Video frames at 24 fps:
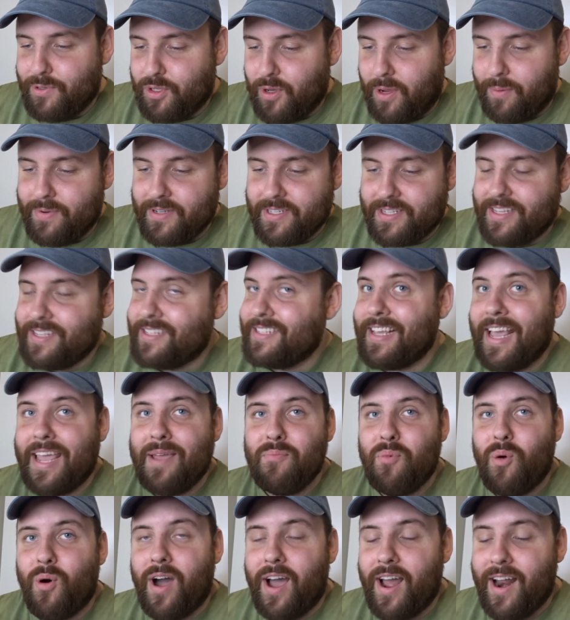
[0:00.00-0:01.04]
So it was the
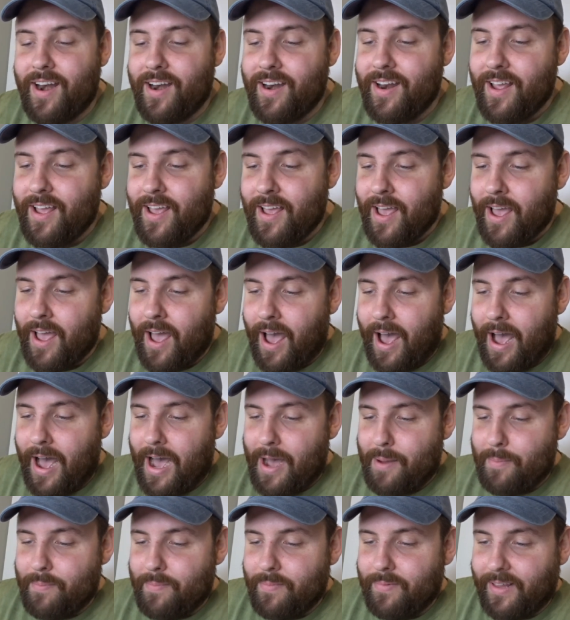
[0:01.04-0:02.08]
same one
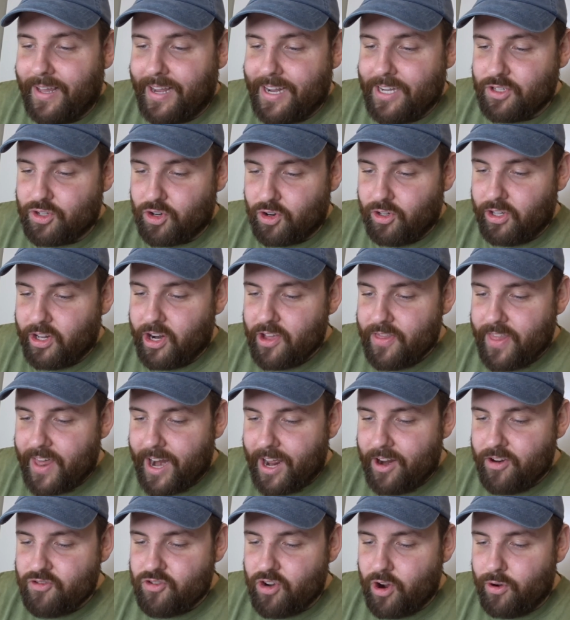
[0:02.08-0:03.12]
like as earlier that
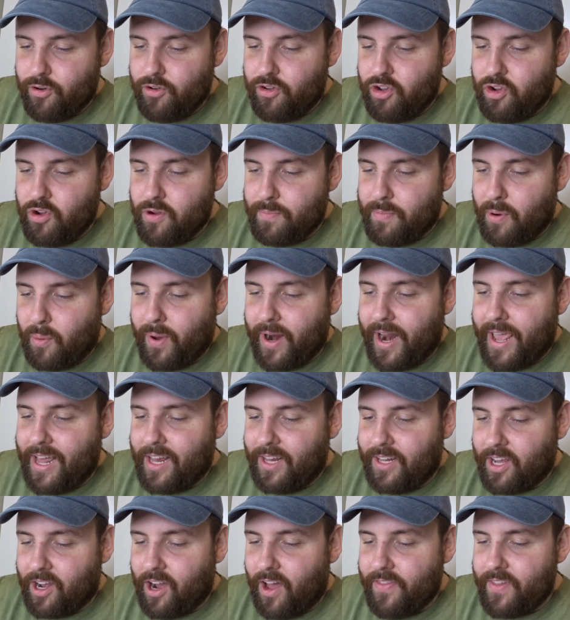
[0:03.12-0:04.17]
I showed you, but when I
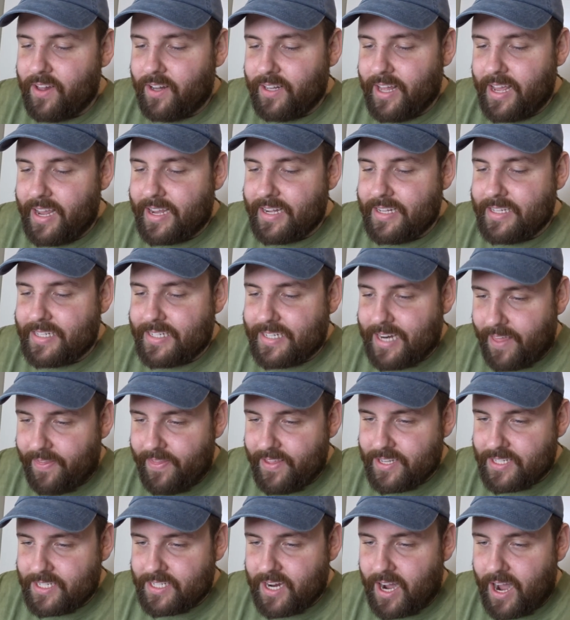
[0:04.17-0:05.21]
click on the link instead
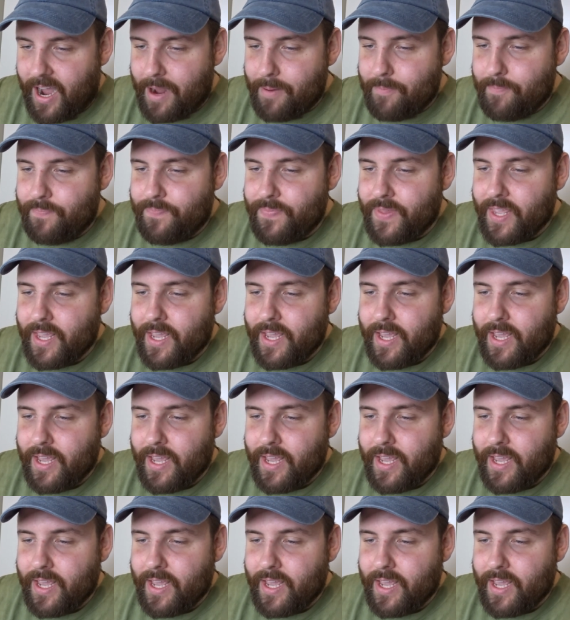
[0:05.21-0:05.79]
this time,